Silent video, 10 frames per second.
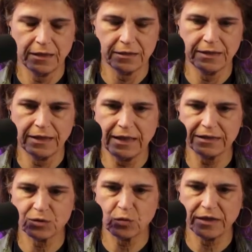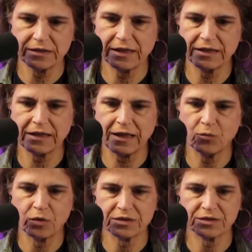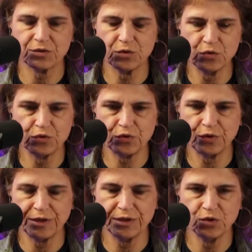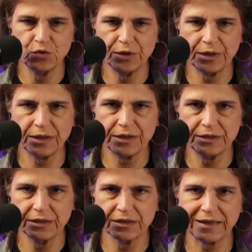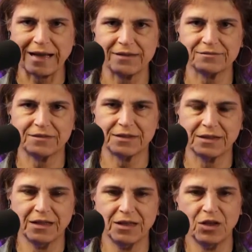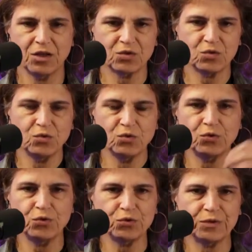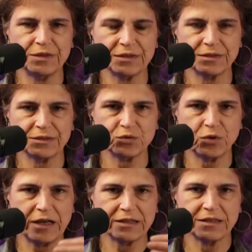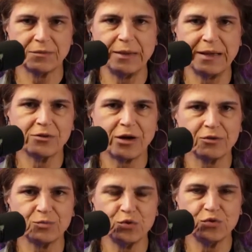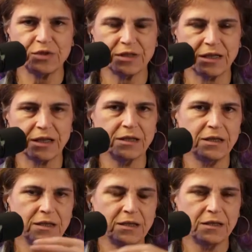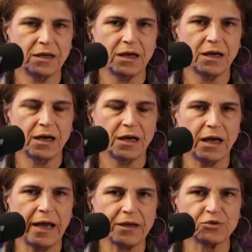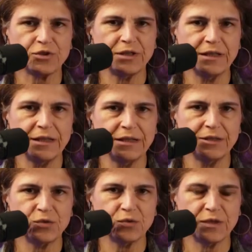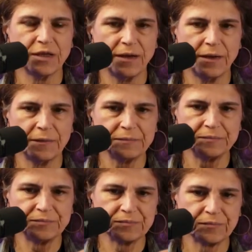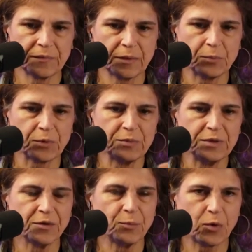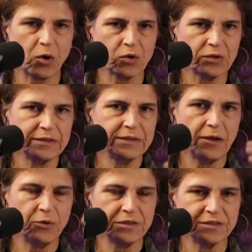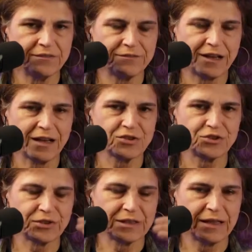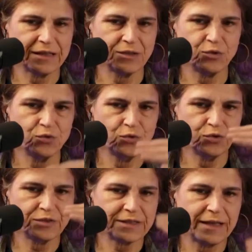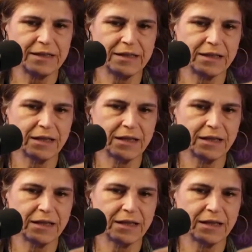The last one that I was usually doing in Canva to add the background music. Actually, into the Premiere Pro, there is a function that you set